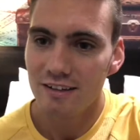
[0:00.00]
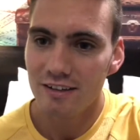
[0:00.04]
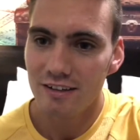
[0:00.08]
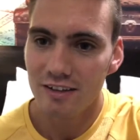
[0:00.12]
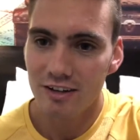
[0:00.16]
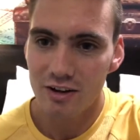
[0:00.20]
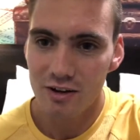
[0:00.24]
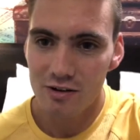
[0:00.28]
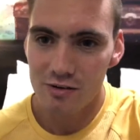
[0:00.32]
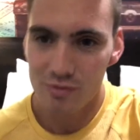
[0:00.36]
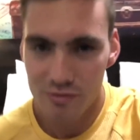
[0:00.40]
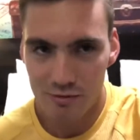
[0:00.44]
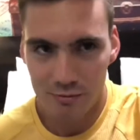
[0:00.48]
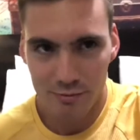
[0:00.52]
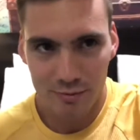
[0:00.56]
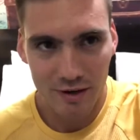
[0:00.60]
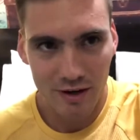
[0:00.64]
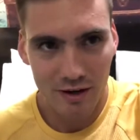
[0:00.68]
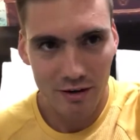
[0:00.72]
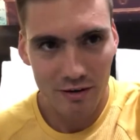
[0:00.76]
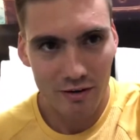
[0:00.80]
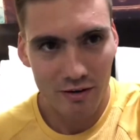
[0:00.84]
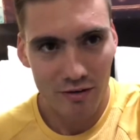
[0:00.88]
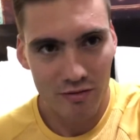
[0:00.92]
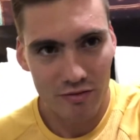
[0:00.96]
You know, we've been
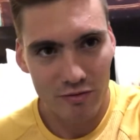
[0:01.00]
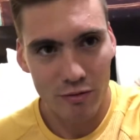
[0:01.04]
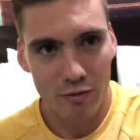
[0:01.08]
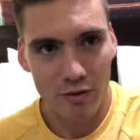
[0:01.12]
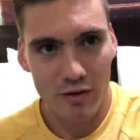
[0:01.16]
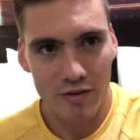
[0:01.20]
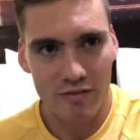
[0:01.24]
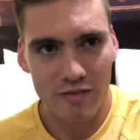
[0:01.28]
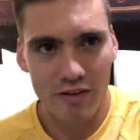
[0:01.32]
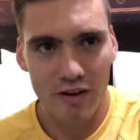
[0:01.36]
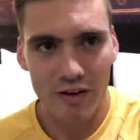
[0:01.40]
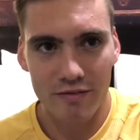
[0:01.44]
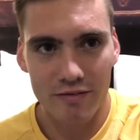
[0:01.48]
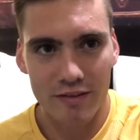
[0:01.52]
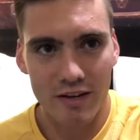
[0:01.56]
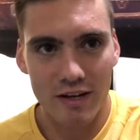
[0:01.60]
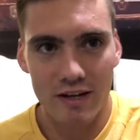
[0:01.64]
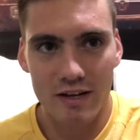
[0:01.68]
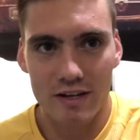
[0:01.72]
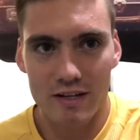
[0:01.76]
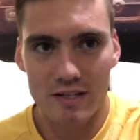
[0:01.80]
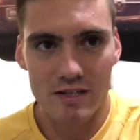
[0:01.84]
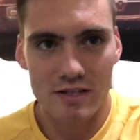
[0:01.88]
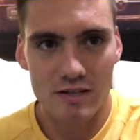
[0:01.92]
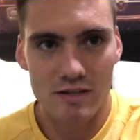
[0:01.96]
out here 45
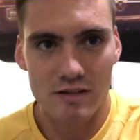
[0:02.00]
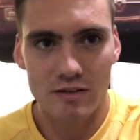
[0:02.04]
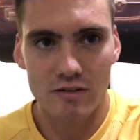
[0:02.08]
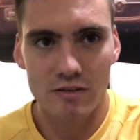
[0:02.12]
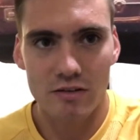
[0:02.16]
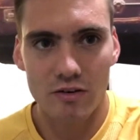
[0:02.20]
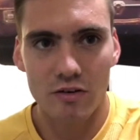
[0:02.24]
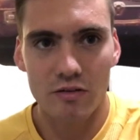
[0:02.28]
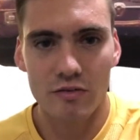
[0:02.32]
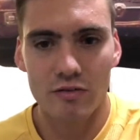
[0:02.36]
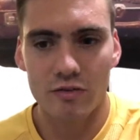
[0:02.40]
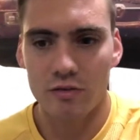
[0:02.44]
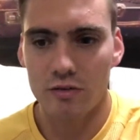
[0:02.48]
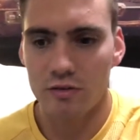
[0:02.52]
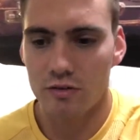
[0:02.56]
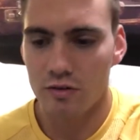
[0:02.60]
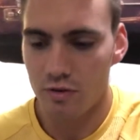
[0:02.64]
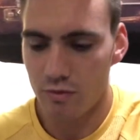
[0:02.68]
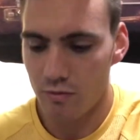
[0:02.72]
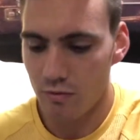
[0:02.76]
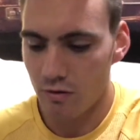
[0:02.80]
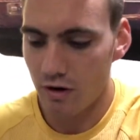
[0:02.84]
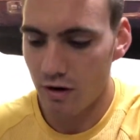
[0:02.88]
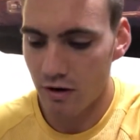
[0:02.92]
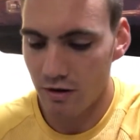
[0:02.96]
days, no food,
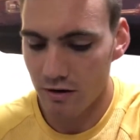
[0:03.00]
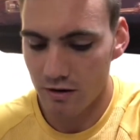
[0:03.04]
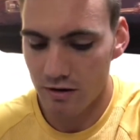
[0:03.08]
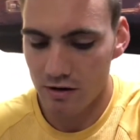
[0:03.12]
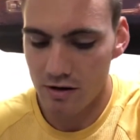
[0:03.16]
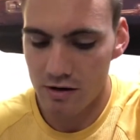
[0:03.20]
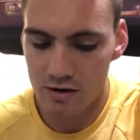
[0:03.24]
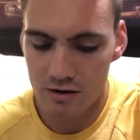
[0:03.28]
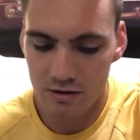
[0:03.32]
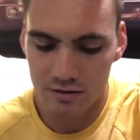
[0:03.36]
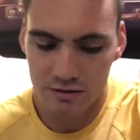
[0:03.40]
no water.